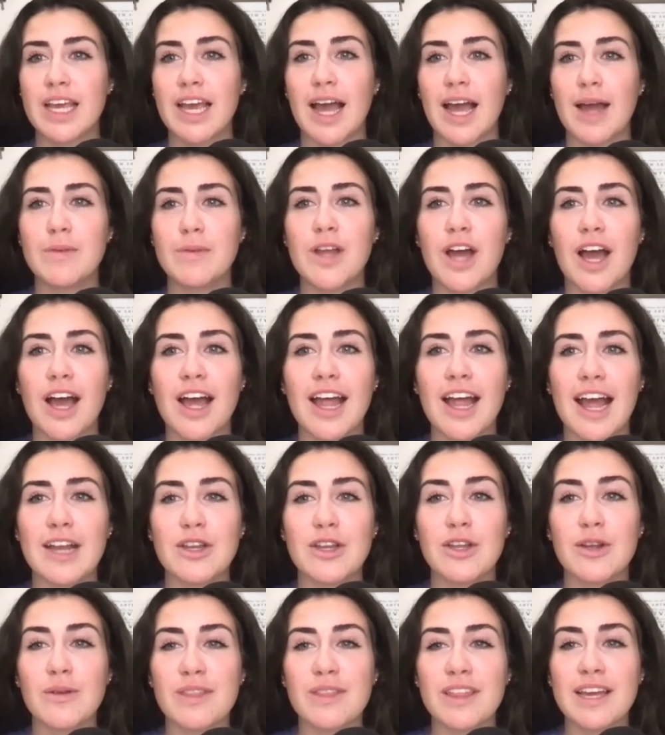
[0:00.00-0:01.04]
I
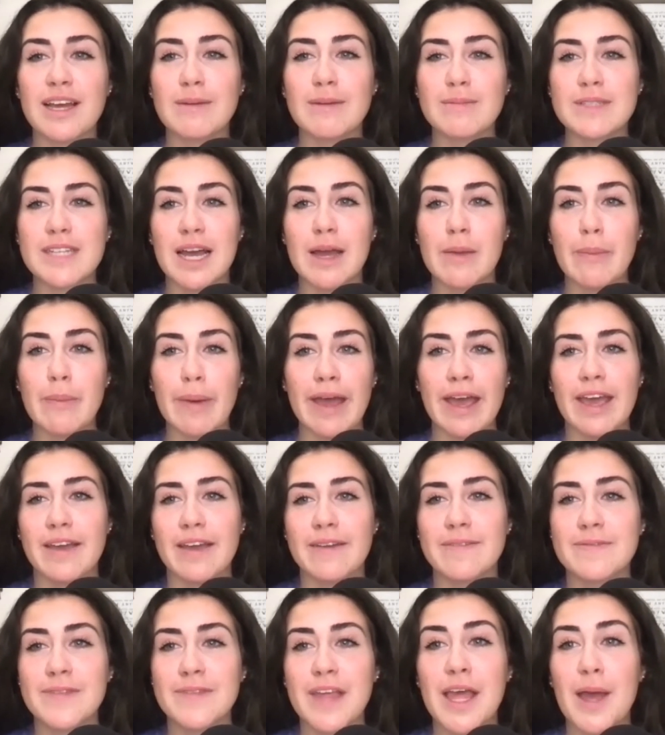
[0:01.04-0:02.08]
don't think I'm type A,
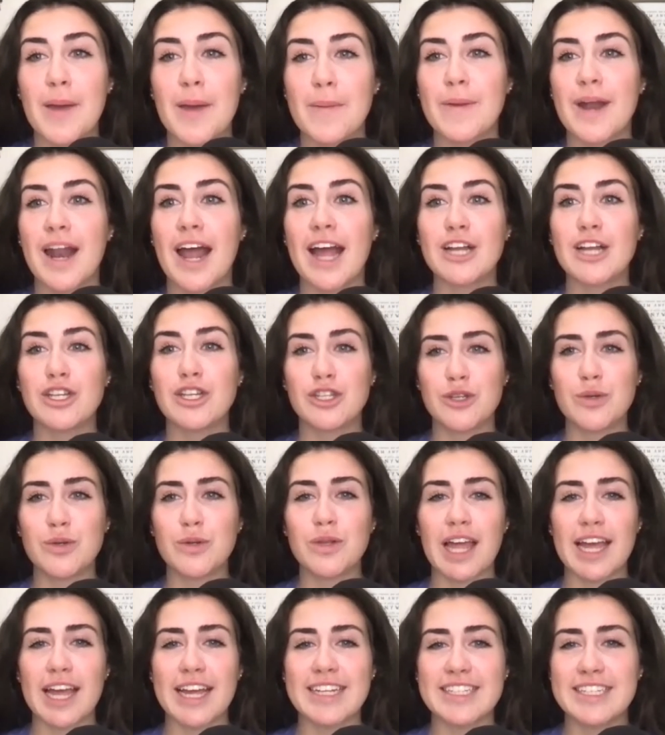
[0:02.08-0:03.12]
but I do
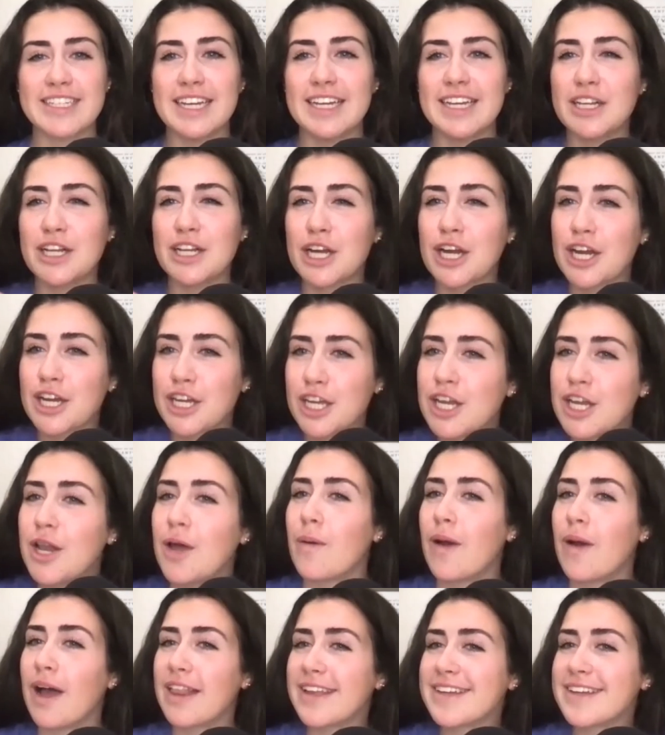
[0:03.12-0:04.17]
like to,
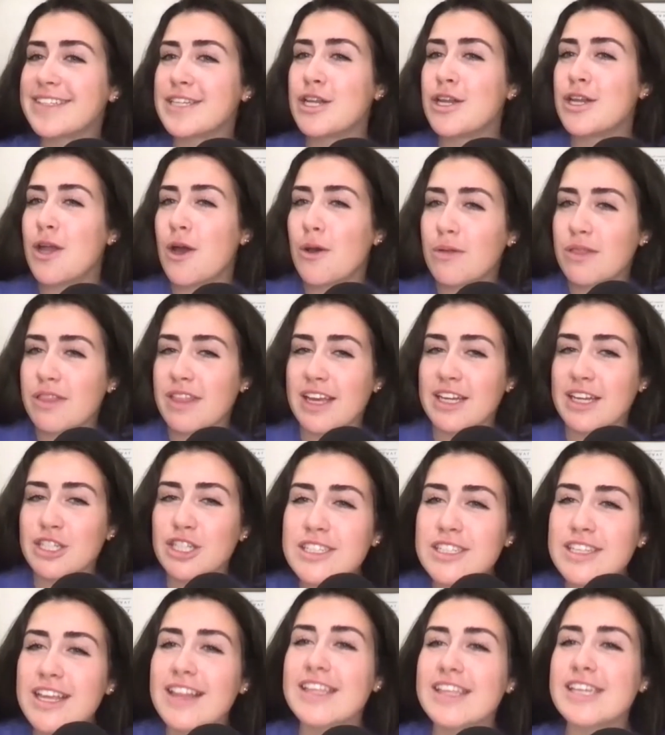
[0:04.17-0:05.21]
I like to know things,
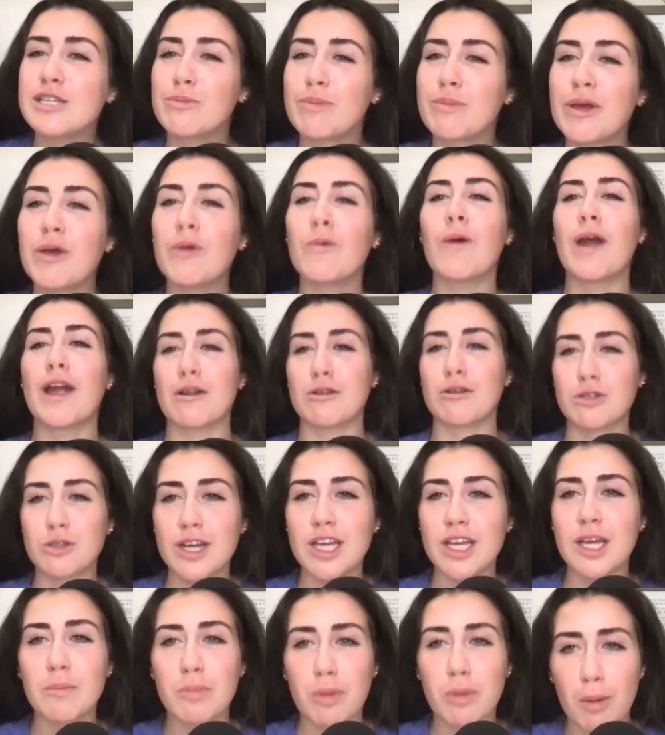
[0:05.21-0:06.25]
just at least be aware so I
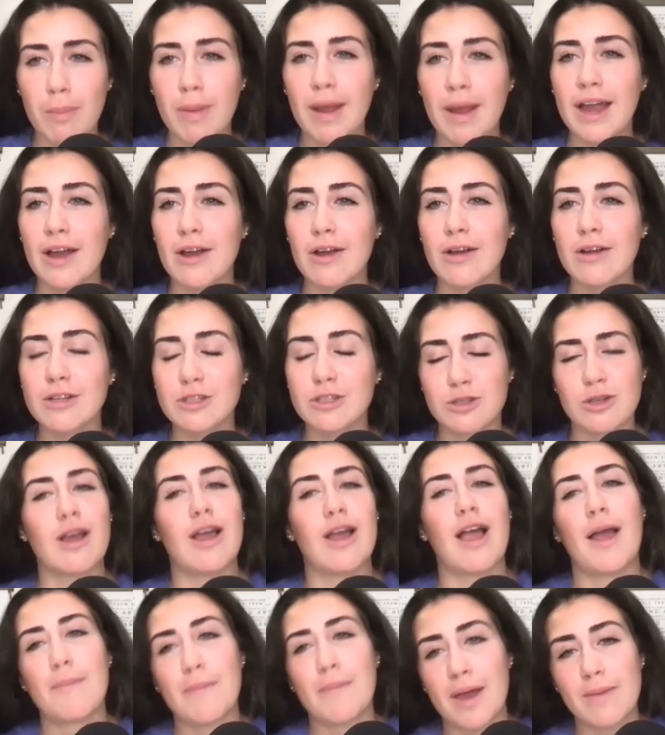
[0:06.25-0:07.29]
can prepare. So
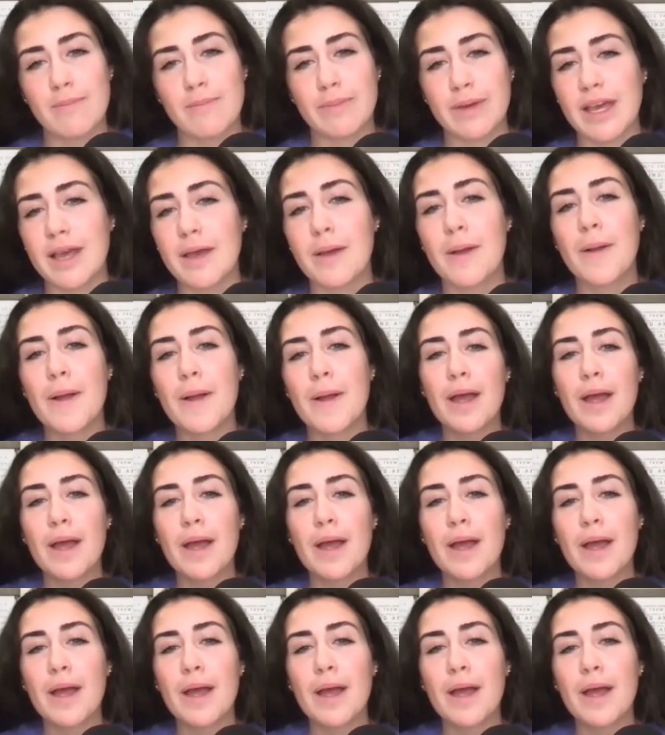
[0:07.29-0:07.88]
I might be.